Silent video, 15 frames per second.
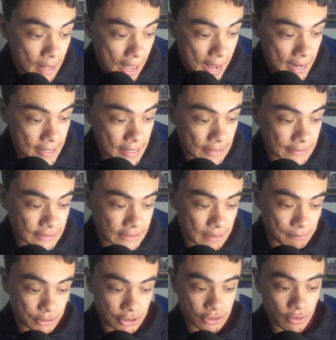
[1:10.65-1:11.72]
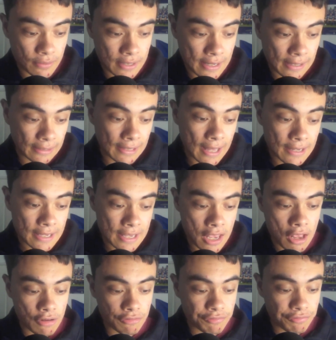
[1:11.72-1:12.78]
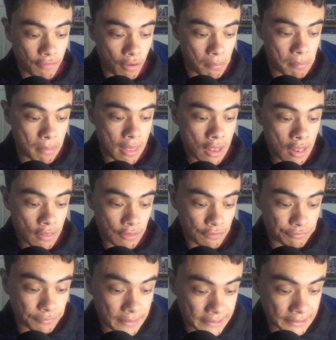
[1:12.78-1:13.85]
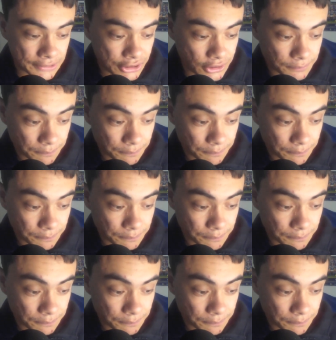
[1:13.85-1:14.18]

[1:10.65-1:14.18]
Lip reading: and Samisoni Lungi from the French.